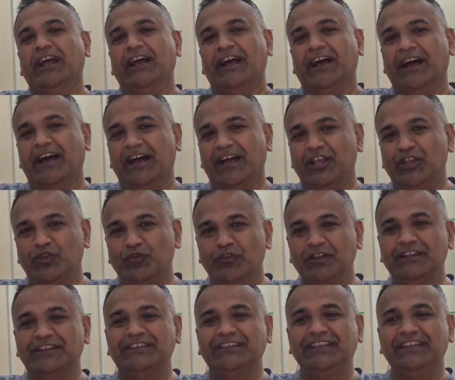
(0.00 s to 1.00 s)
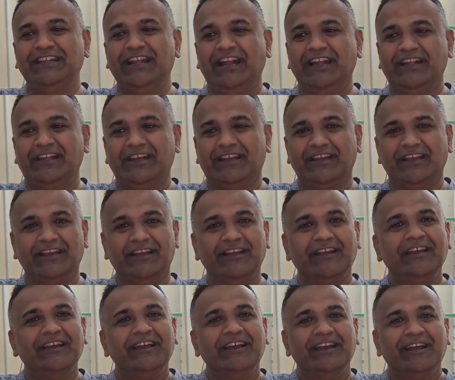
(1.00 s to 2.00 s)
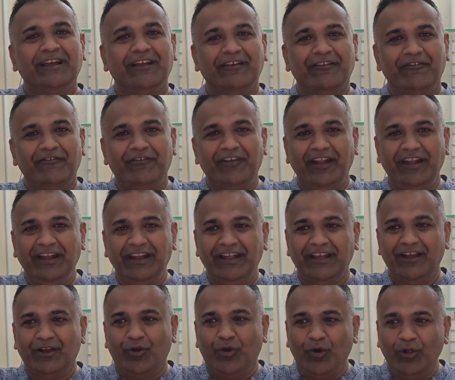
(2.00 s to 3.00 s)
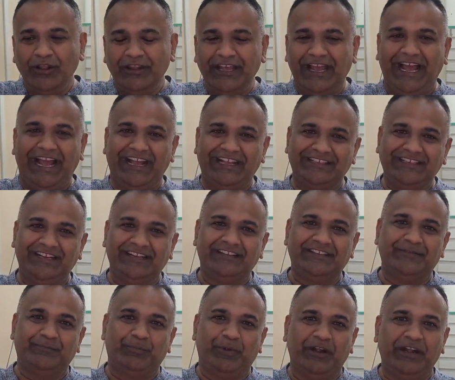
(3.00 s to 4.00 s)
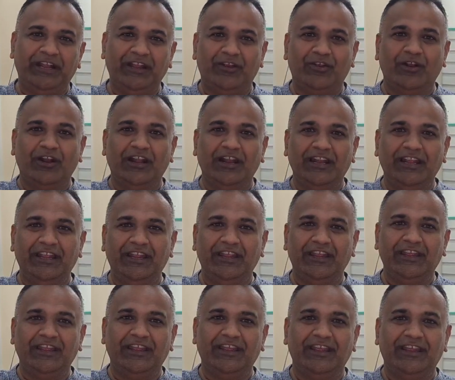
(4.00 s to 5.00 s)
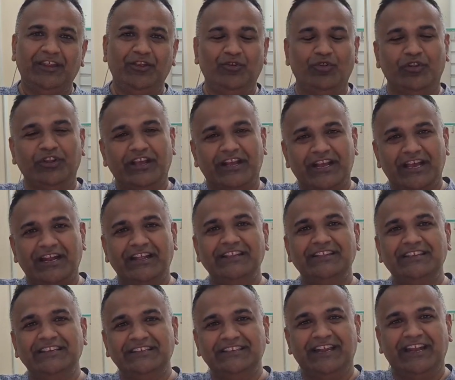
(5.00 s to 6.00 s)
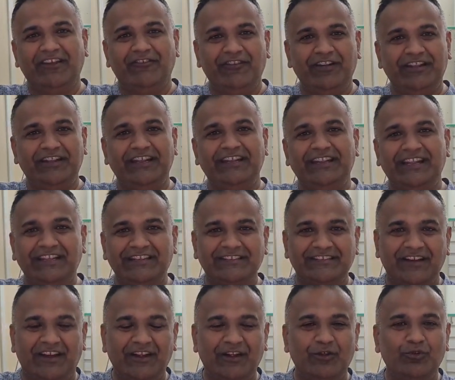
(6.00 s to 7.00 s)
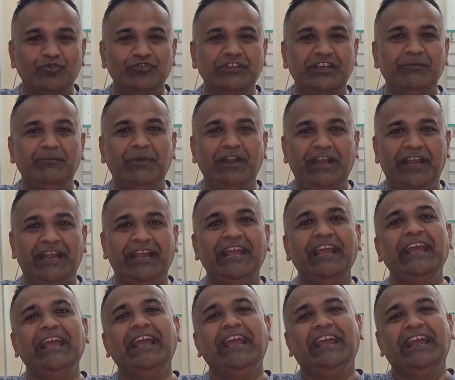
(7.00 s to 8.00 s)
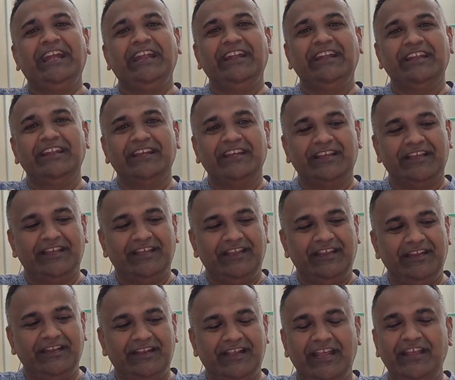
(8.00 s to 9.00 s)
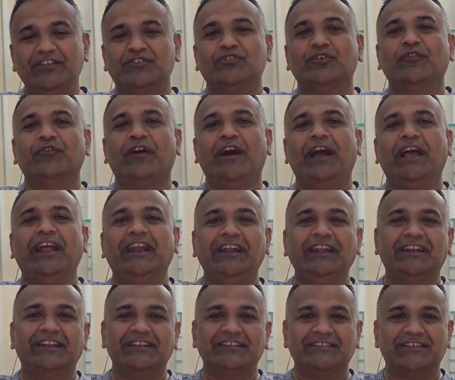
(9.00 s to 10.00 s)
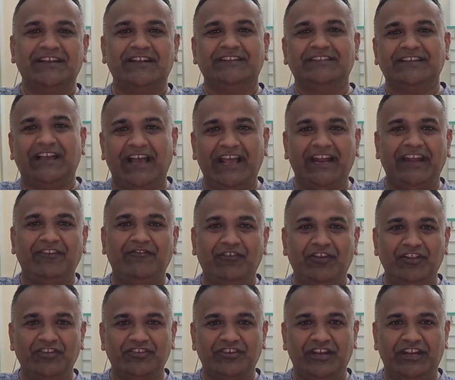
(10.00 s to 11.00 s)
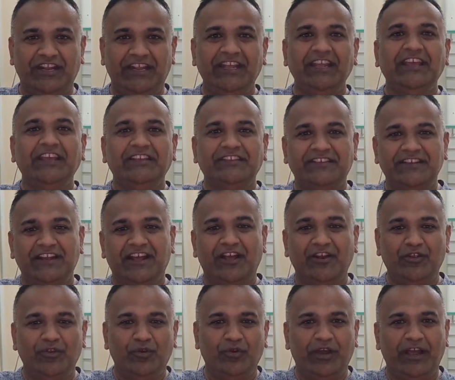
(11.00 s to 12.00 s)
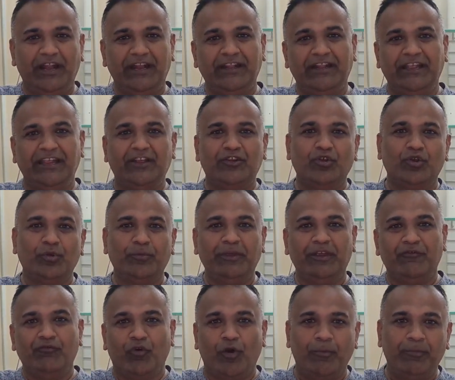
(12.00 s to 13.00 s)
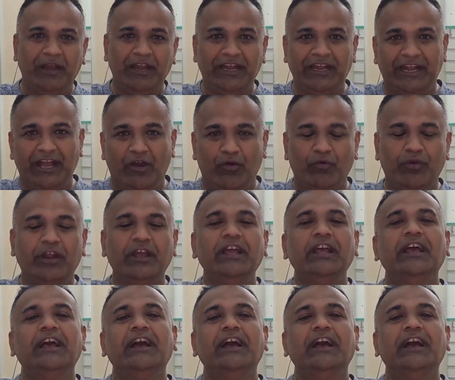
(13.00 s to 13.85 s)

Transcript: War, you will see that when all the assets, particularly the currencies and everything, they start losing meaning in case of higher interest rates, higher inflationary scenario, and the economic wobbling down,